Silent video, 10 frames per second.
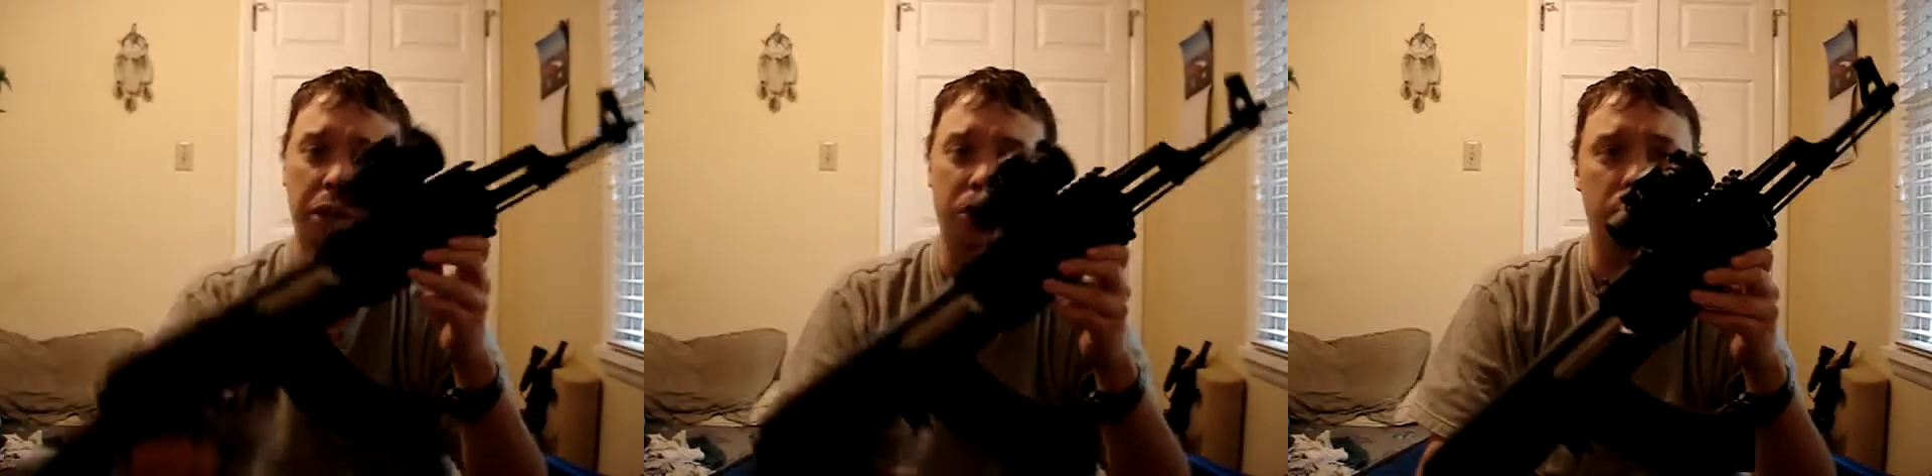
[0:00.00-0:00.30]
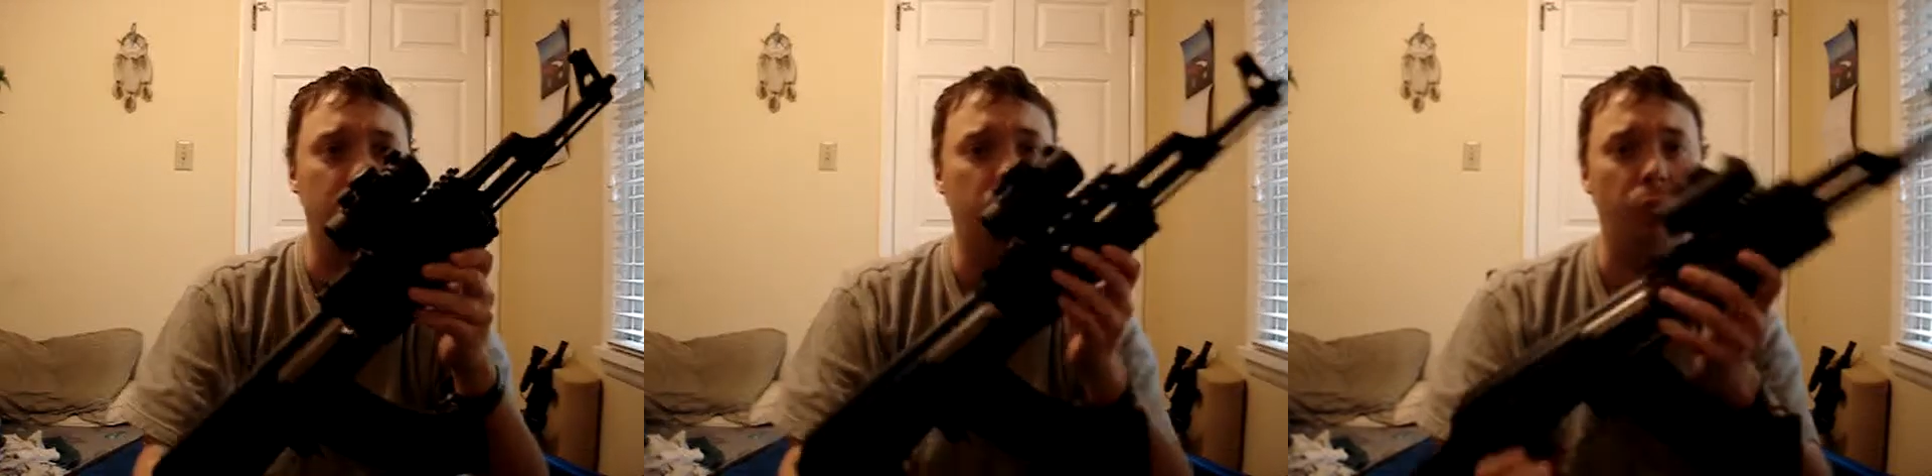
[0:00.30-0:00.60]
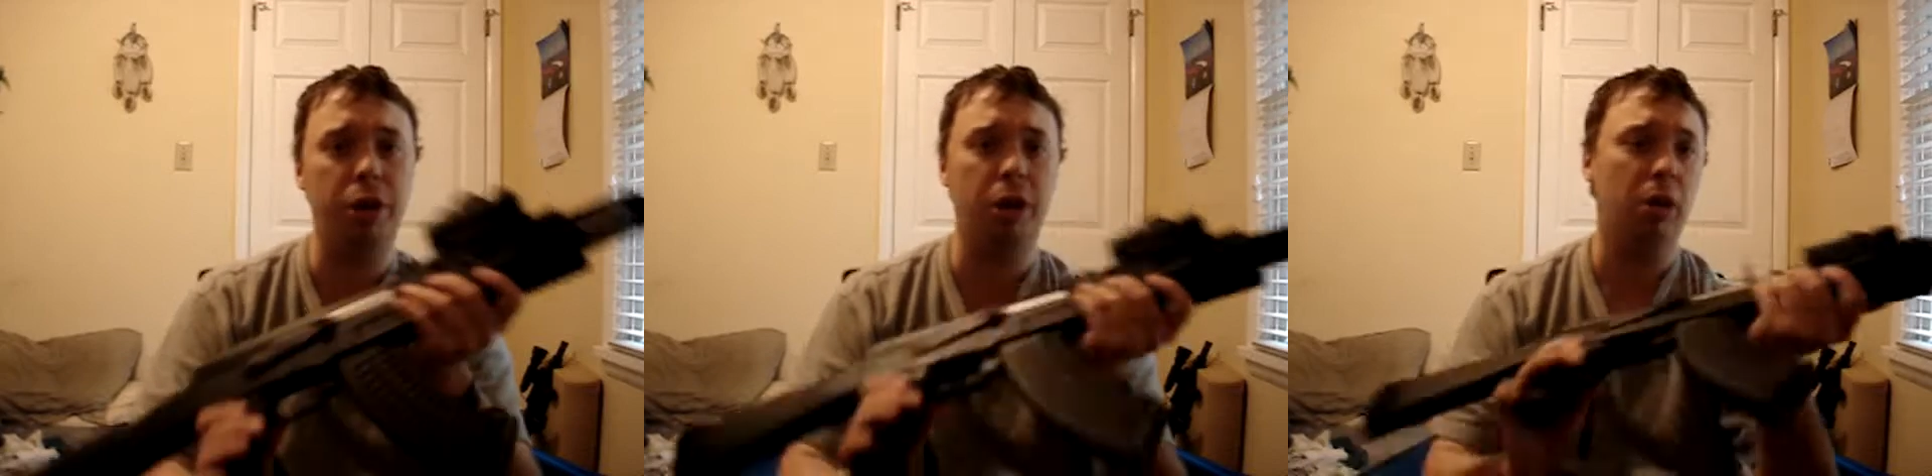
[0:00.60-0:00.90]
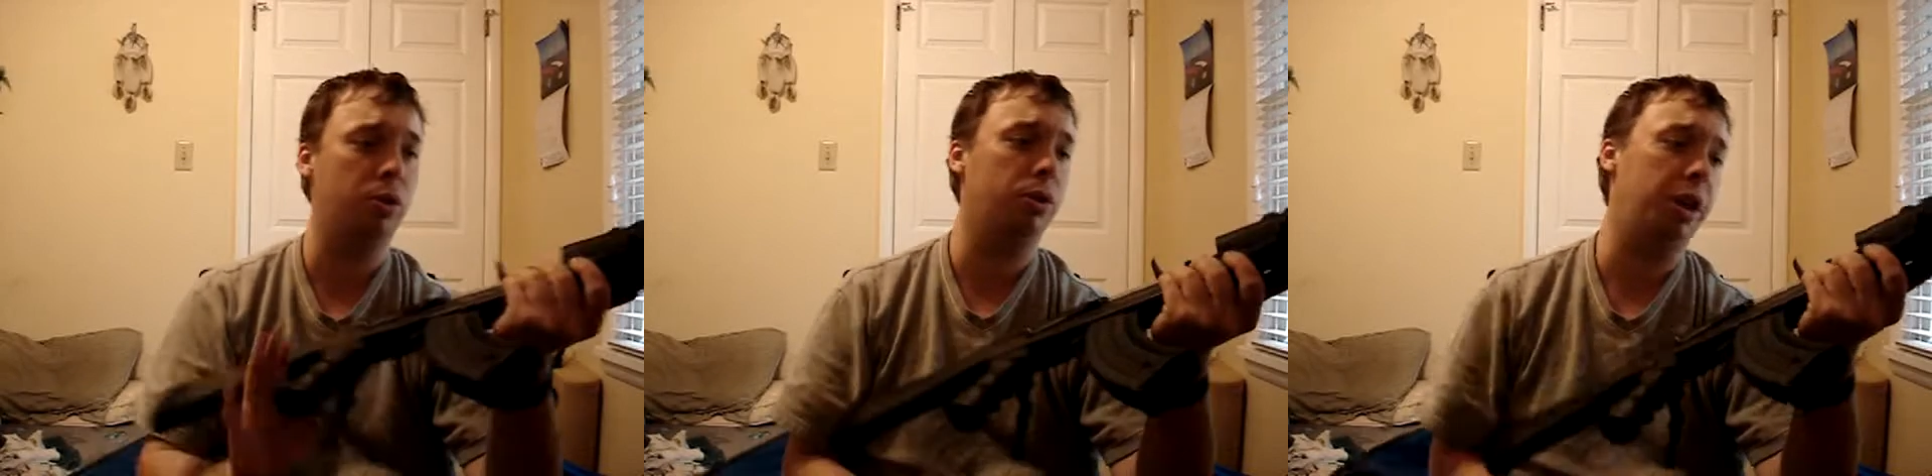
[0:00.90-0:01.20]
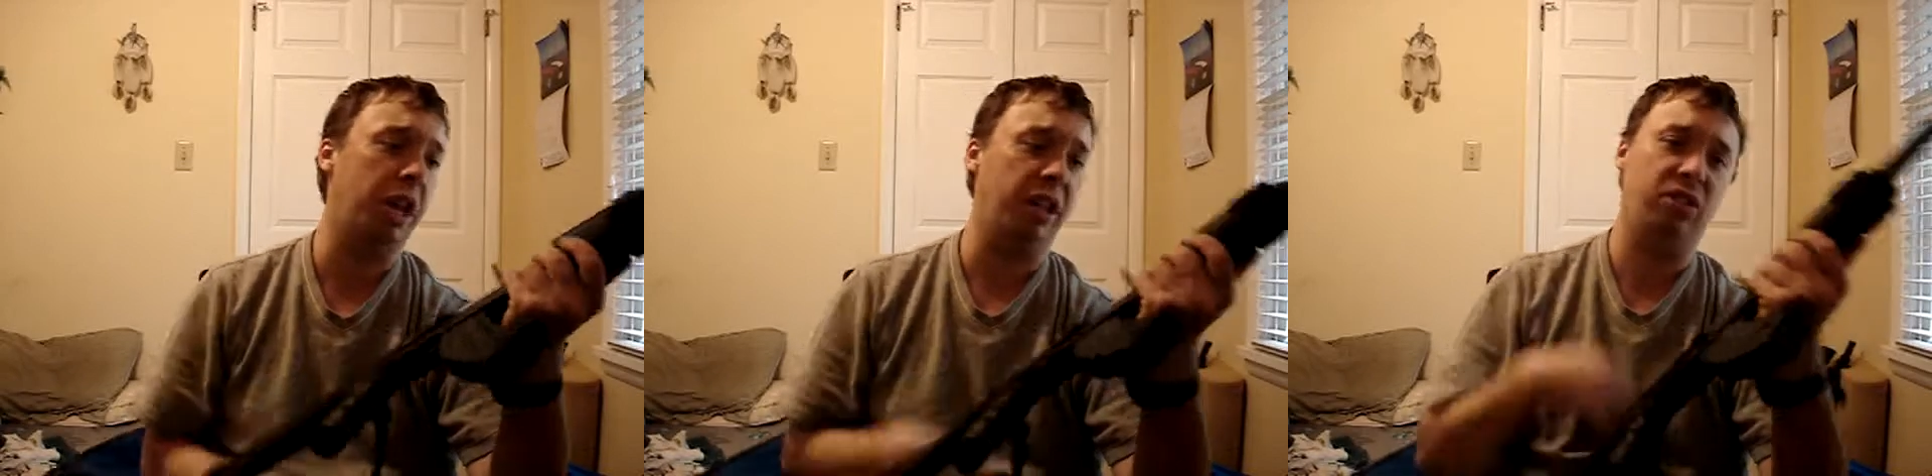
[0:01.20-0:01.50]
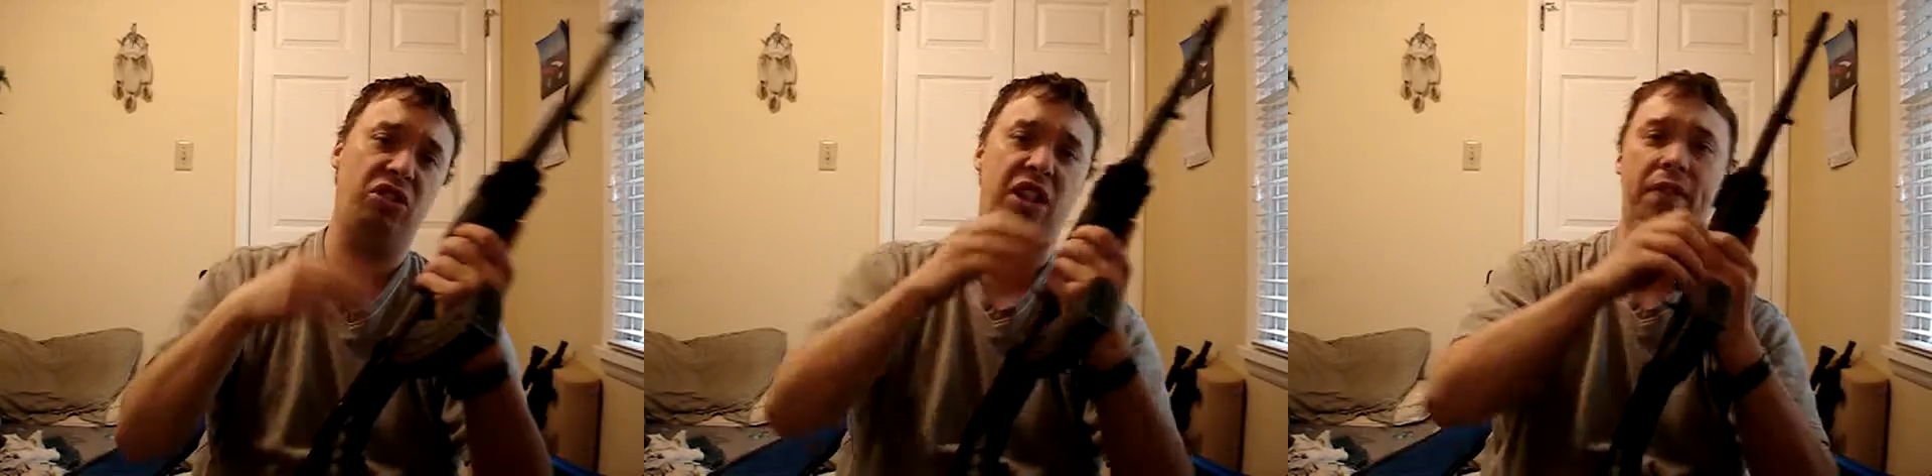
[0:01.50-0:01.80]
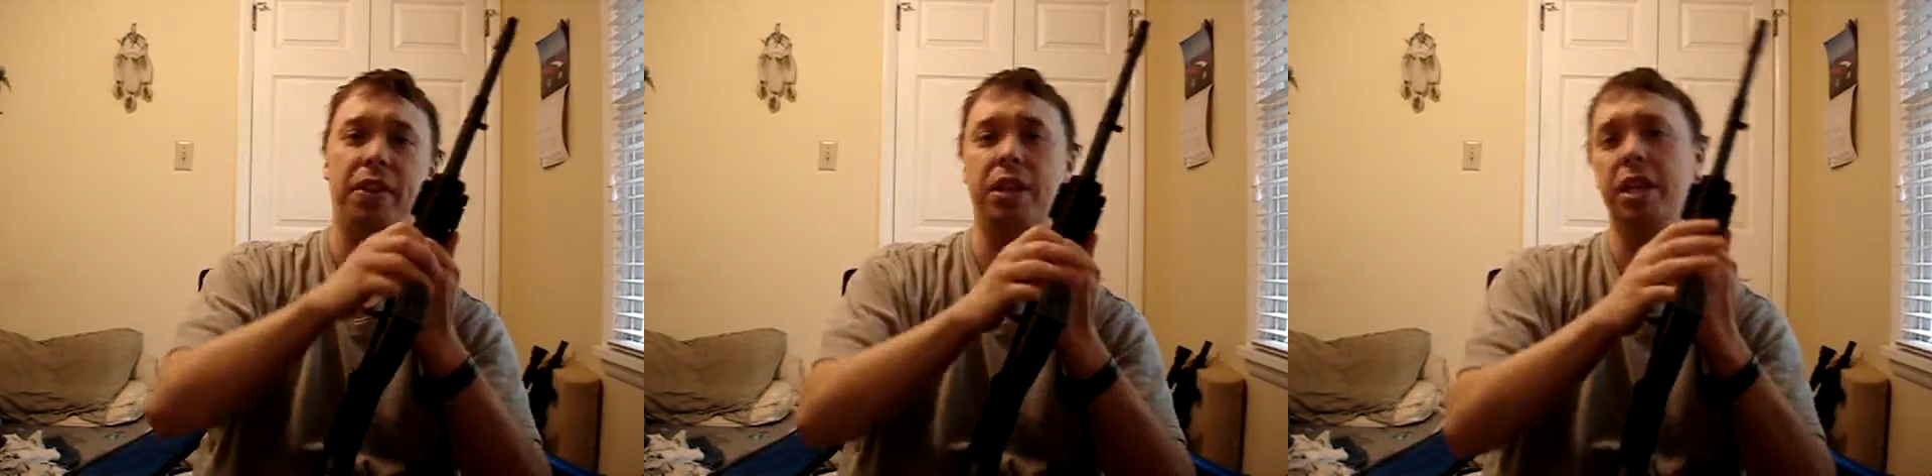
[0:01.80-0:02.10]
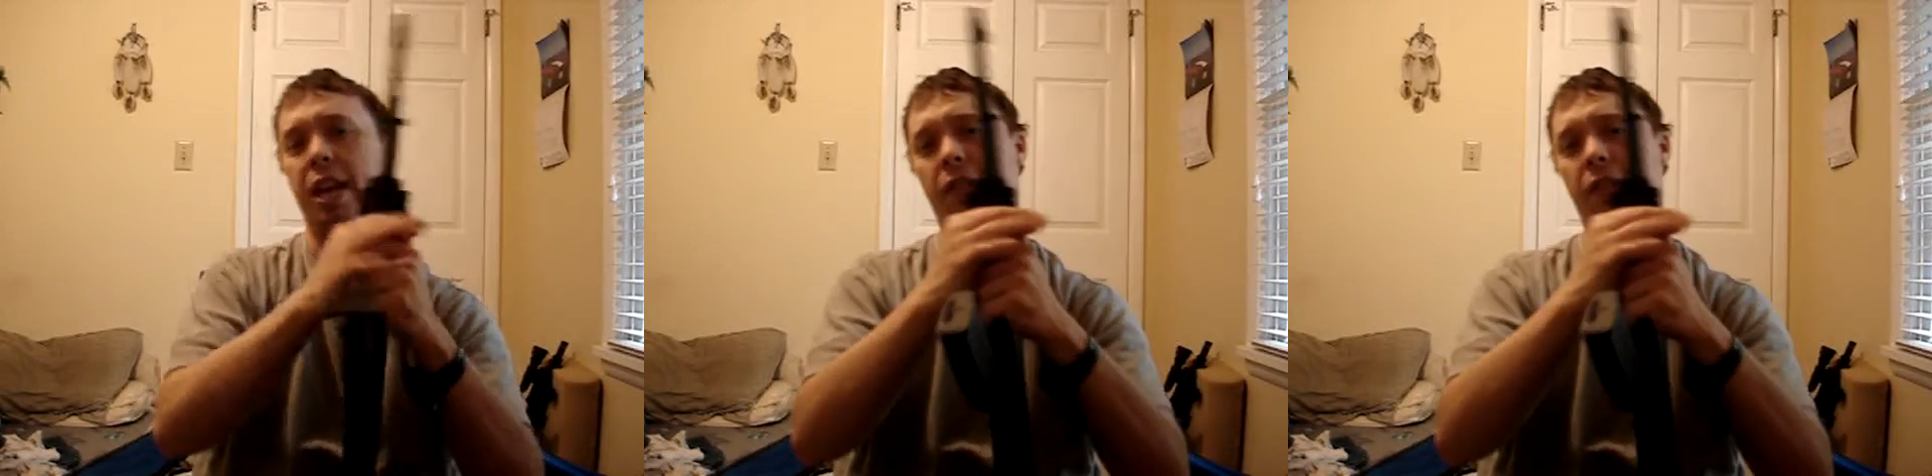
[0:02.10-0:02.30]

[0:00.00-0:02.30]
to 370